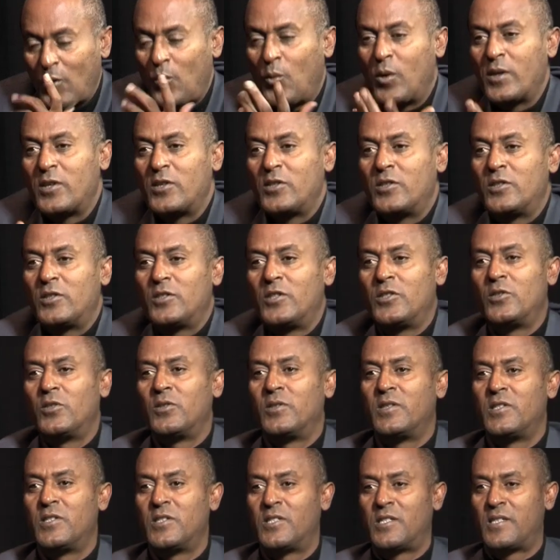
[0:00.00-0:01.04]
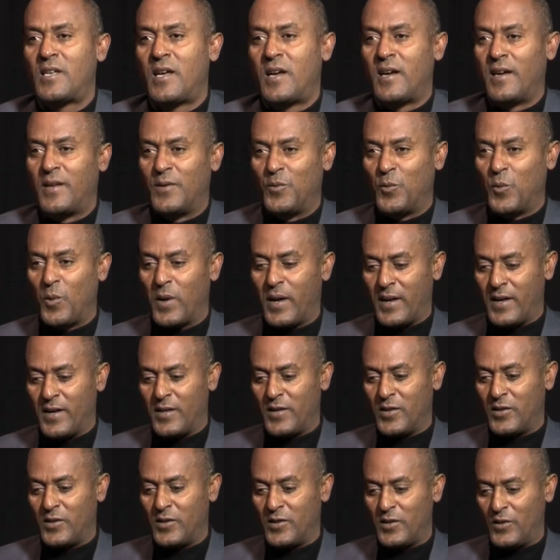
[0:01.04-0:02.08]
So what did you decide
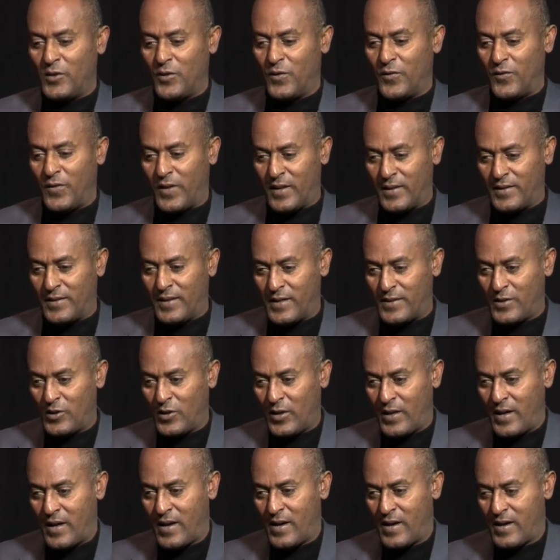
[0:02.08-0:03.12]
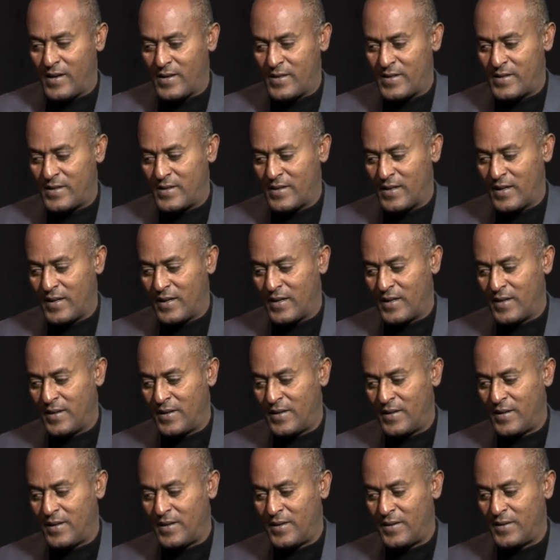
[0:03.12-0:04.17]
when you felt that you had
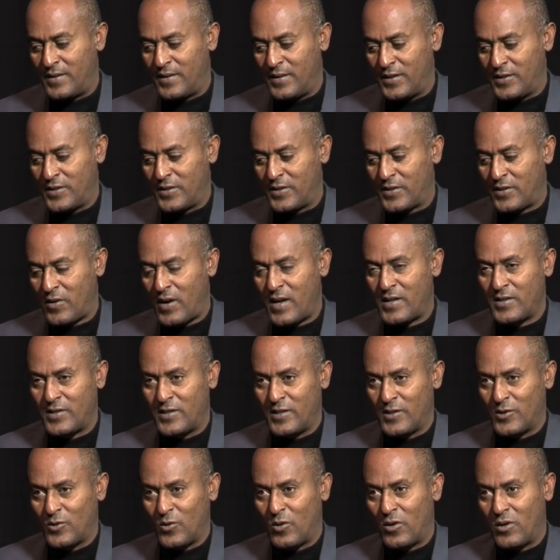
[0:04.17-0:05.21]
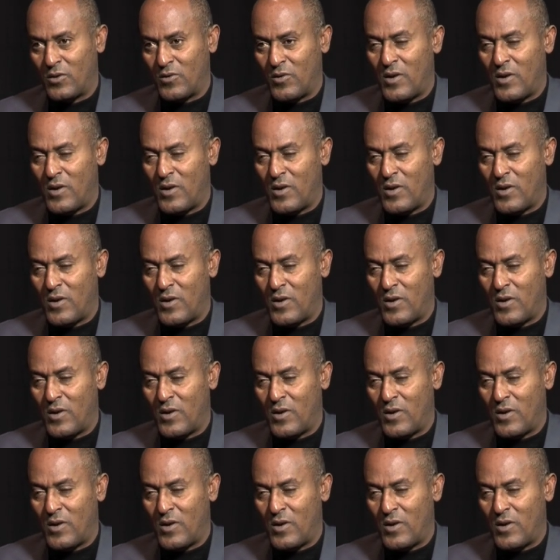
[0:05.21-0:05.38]
this crisis all